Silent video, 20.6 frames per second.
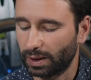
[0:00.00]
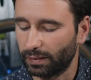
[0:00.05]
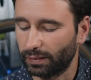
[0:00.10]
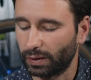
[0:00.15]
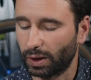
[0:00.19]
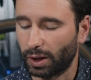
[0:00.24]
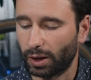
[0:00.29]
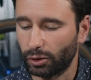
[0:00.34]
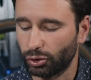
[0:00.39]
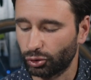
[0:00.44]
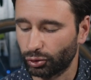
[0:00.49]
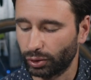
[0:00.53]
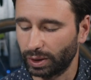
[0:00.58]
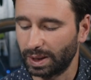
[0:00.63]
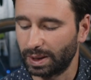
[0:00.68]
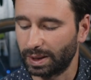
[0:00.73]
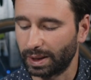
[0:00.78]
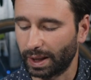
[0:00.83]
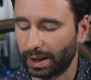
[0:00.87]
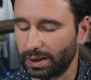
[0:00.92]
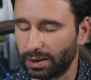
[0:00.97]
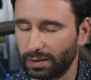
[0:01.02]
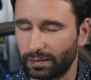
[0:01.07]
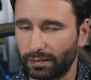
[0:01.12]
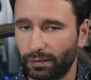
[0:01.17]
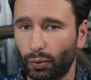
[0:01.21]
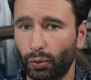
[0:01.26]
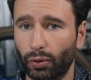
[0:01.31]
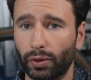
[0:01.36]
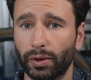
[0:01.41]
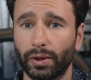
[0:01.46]
of
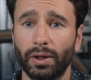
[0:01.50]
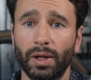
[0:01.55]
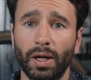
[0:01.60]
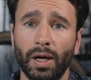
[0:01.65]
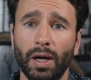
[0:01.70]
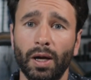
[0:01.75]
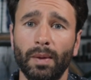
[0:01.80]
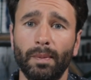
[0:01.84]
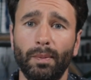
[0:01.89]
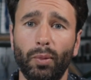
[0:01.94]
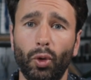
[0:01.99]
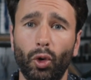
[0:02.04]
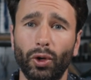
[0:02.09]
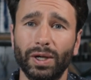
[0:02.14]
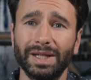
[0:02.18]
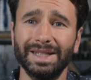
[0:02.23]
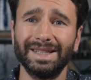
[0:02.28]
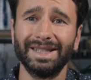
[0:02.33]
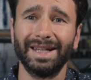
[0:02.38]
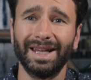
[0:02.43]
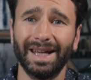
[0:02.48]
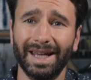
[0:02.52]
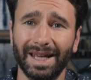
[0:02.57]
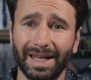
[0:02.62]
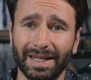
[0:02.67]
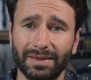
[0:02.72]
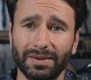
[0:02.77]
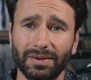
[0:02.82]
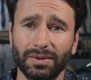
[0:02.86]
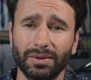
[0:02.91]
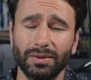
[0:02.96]

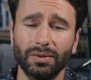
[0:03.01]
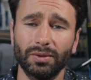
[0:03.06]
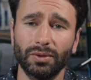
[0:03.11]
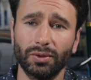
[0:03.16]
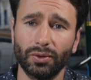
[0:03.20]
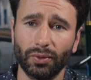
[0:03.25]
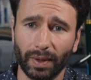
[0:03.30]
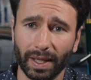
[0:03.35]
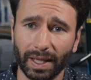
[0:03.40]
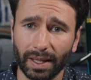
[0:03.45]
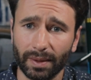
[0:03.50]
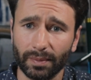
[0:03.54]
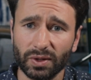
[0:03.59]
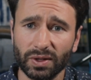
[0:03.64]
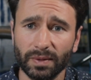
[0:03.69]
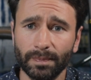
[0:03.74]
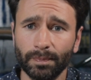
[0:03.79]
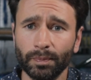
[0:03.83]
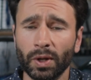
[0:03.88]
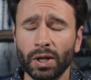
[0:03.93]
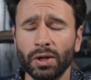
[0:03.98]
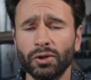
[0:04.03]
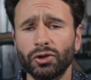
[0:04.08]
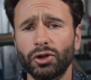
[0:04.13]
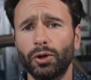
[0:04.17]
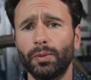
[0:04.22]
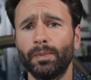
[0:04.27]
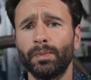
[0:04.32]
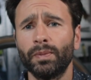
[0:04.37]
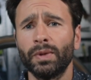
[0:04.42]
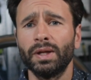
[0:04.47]
194.8 grams.
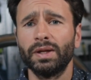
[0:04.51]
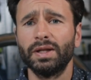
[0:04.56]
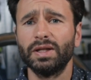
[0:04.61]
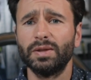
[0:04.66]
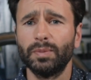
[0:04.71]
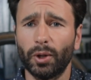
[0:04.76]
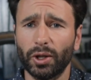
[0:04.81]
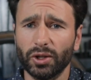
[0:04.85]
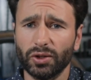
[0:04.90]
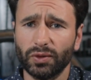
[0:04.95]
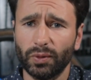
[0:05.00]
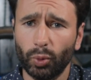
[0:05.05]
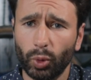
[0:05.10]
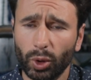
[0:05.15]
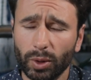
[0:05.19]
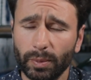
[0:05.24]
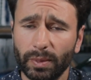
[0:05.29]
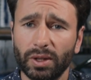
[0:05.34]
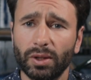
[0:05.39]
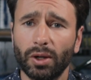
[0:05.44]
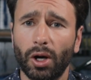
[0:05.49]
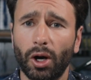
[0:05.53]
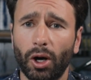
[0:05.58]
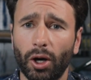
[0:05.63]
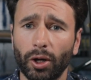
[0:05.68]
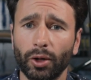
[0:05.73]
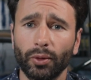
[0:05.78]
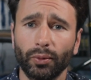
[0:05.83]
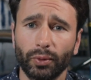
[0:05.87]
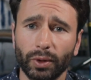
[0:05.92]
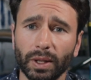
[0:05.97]
So these parts from Woodman
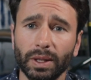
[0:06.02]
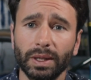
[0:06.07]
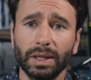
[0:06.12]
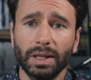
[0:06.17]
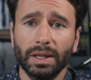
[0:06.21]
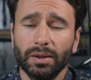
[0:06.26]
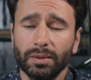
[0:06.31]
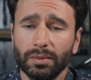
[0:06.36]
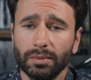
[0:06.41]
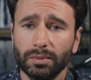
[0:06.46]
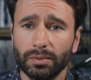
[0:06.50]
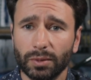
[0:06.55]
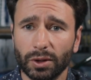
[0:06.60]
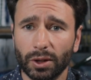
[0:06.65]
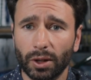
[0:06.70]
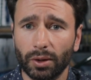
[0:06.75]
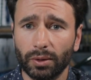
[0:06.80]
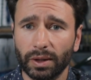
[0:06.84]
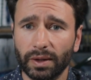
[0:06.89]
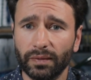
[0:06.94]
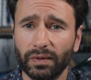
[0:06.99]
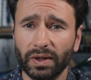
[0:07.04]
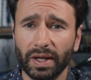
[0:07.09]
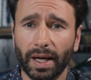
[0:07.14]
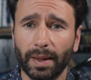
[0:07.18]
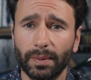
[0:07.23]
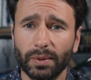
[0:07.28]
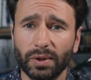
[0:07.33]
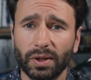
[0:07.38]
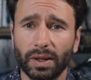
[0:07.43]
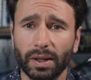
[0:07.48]
are really, living
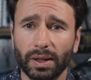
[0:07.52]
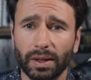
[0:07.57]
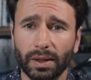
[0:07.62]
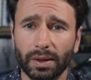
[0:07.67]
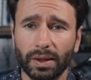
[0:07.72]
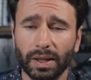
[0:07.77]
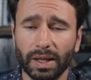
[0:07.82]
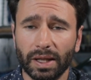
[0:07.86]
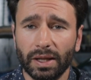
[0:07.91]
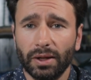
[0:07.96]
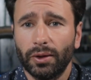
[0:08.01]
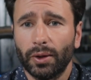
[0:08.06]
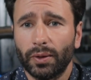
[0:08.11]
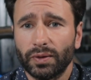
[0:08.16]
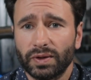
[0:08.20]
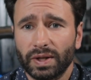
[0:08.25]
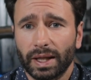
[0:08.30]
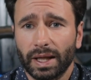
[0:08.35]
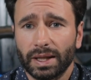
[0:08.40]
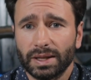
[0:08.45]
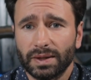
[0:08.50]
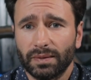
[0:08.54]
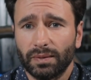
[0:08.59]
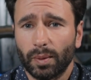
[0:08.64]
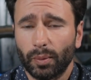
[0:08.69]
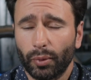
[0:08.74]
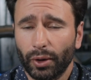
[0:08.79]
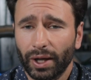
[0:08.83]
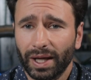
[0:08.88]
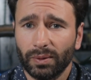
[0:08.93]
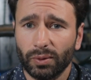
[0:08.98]
up to the ethos, I guess, of the
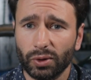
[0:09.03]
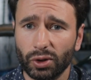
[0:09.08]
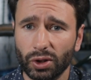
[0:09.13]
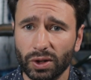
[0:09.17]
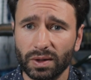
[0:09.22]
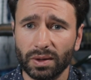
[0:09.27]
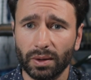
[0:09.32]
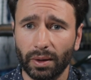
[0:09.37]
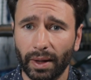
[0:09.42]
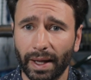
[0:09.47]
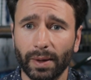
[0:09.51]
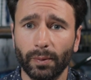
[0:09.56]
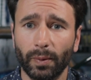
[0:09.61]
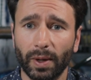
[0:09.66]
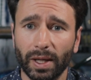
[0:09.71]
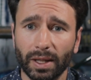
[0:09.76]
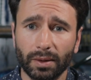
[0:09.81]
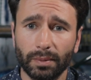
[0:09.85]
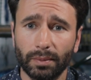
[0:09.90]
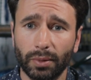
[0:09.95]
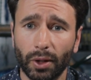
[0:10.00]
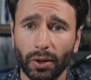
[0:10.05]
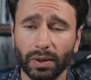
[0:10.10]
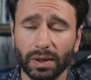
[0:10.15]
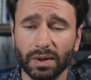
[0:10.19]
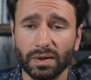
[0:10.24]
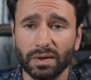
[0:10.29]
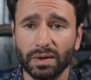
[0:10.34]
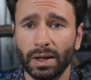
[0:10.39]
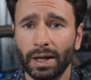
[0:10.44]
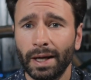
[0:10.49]
brand, which is lightweight
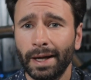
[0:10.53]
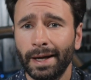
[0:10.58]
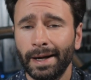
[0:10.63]
components.